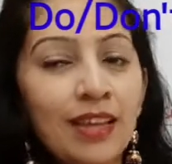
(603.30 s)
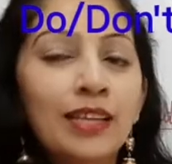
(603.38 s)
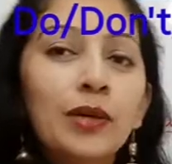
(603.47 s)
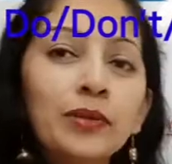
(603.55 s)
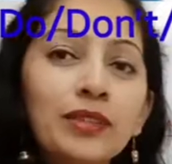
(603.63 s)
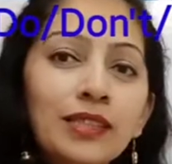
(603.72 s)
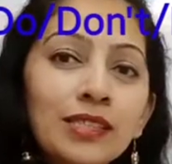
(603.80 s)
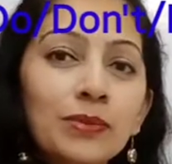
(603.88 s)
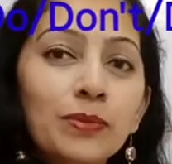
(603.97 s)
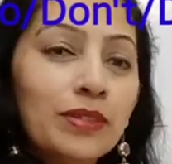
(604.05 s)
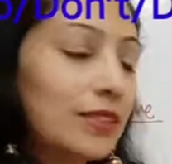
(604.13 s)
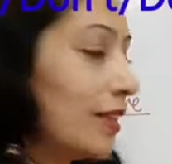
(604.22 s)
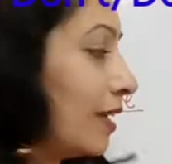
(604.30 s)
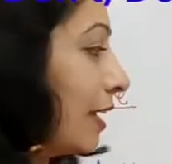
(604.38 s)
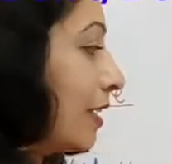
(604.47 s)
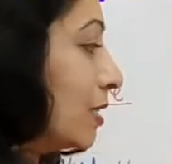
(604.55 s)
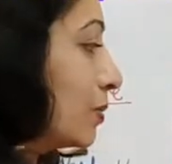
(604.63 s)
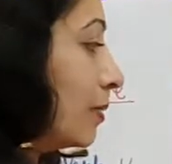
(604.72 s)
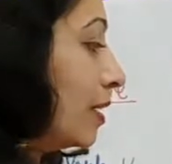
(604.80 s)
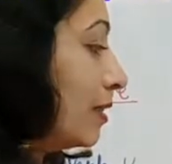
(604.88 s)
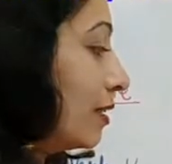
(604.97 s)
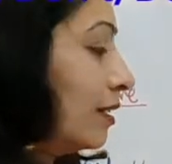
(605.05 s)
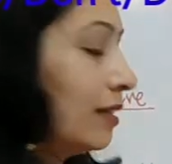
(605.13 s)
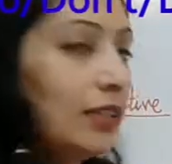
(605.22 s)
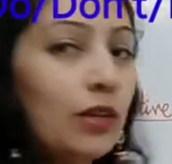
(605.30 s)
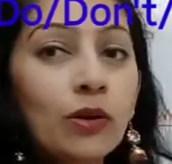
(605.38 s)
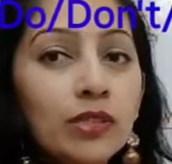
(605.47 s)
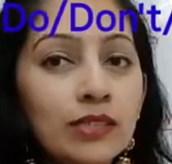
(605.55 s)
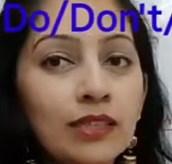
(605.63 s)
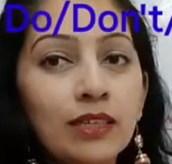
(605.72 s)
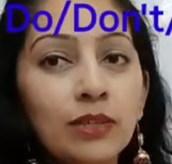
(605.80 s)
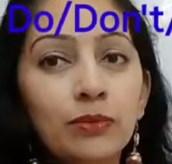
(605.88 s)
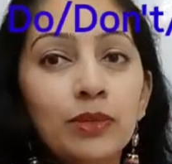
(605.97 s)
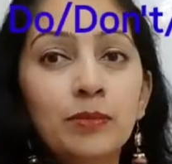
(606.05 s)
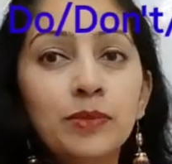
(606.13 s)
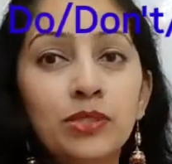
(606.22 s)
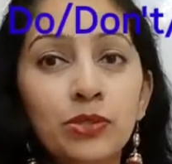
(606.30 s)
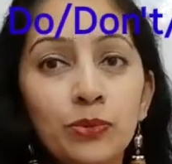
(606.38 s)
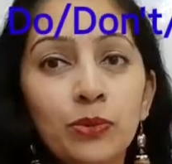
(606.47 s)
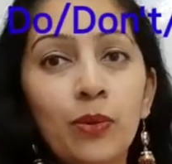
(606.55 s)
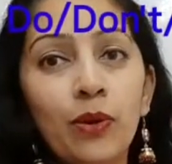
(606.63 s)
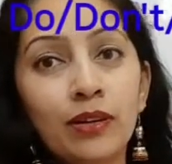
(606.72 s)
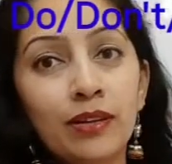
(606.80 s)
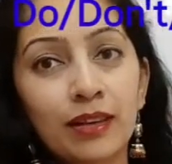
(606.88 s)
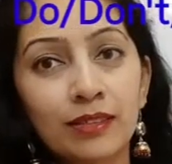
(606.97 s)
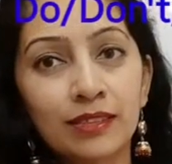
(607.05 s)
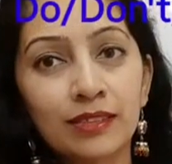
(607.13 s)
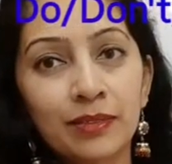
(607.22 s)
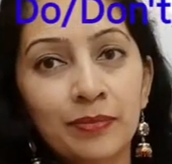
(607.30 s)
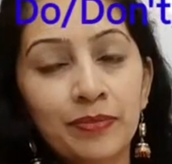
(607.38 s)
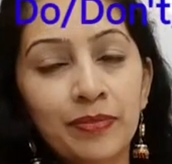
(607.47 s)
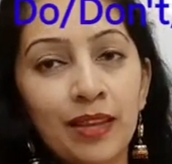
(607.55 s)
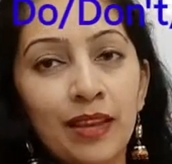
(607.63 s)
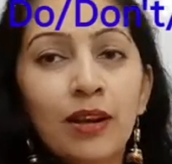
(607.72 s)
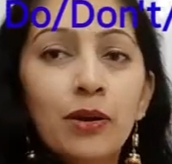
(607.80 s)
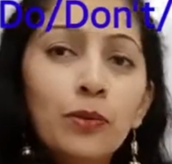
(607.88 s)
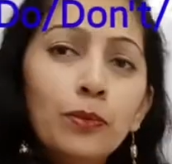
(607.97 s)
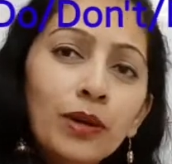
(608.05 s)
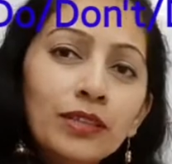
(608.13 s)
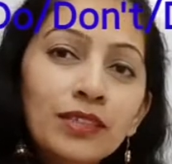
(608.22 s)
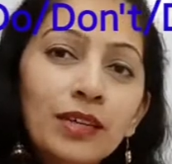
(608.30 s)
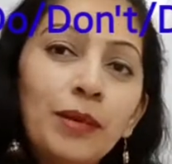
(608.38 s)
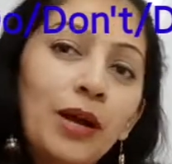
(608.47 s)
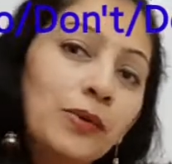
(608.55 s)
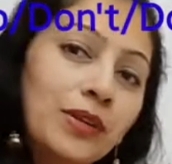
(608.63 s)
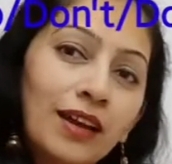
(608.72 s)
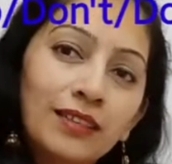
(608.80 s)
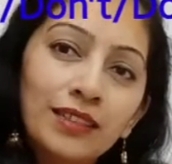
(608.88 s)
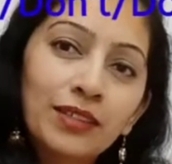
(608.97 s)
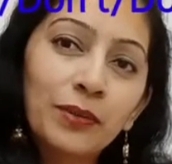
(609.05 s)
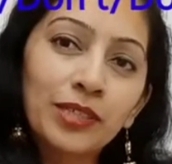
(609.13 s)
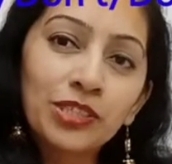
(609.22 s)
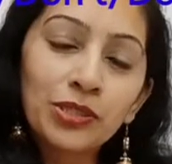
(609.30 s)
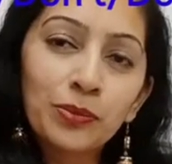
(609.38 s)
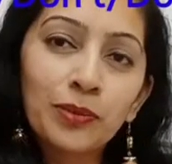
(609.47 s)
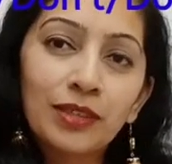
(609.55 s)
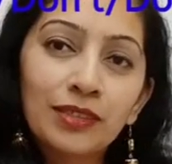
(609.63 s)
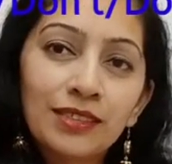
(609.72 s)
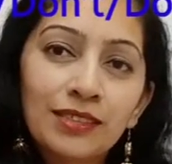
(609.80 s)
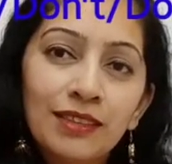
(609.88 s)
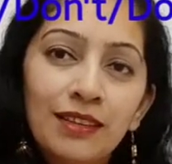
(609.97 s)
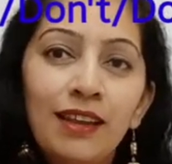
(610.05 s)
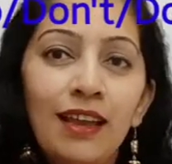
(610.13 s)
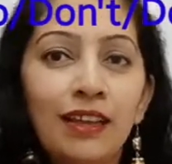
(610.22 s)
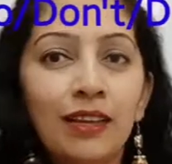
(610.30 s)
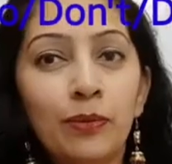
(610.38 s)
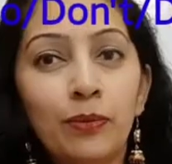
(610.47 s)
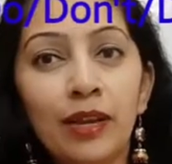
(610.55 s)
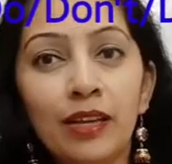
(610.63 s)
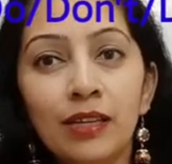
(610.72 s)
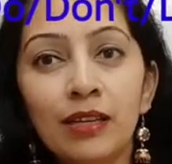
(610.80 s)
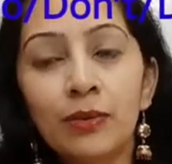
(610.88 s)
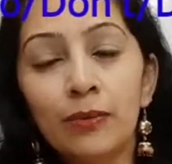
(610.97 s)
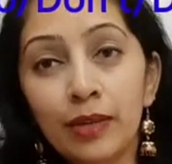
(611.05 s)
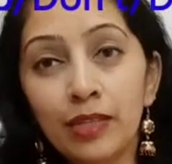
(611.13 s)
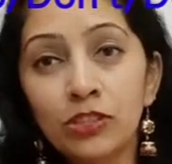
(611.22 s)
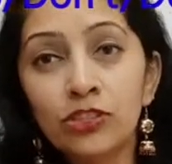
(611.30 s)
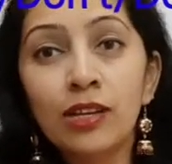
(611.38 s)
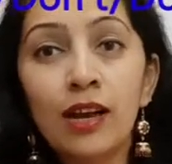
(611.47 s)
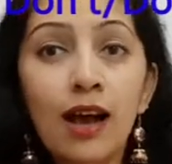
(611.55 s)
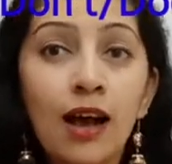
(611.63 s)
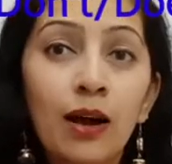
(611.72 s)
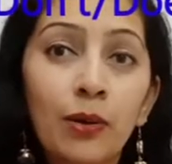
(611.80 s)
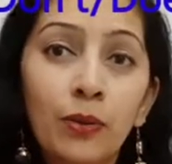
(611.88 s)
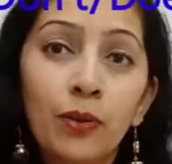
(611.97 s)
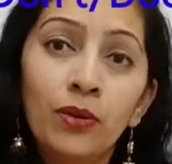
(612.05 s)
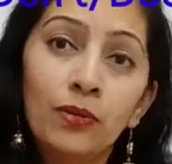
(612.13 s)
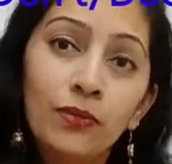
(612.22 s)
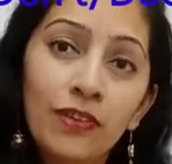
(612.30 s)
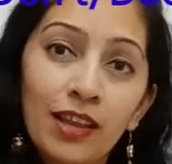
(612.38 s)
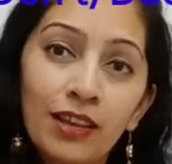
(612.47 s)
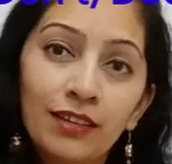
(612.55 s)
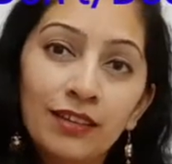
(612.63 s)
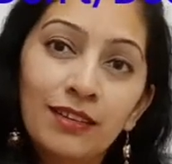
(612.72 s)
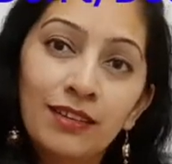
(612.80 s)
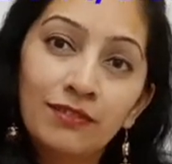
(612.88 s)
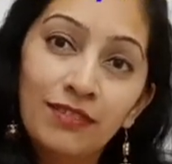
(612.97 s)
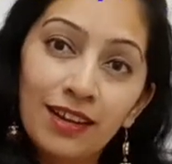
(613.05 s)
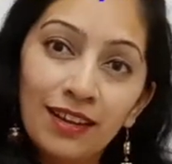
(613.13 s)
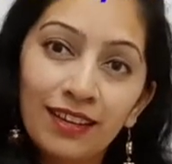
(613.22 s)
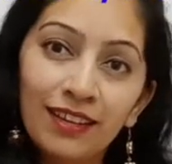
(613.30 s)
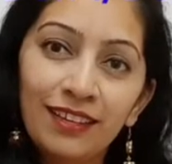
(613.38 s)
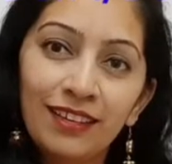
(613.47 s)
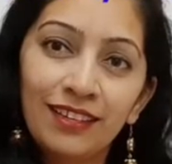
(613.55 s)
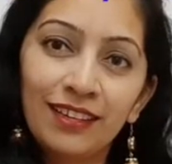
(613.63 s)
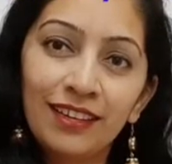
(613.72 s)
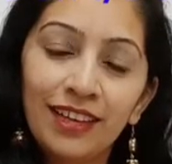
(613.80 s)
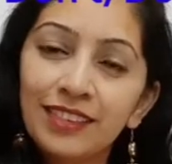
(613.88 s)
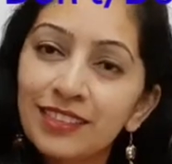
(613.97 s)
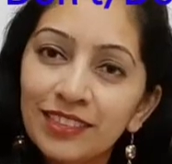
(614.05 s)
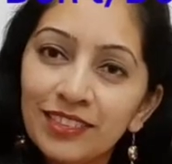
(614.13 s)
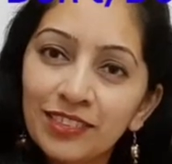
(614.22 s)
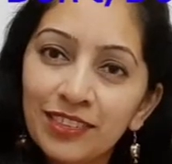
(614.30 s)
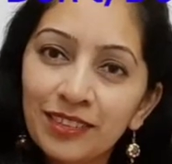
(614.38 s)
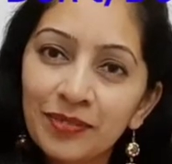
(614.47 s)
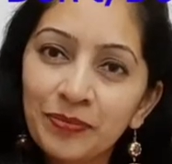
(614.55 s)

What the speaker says: Now this was the case with the auxiliary verbs do or does. What about other question words like when, which, how, where, why, etc.?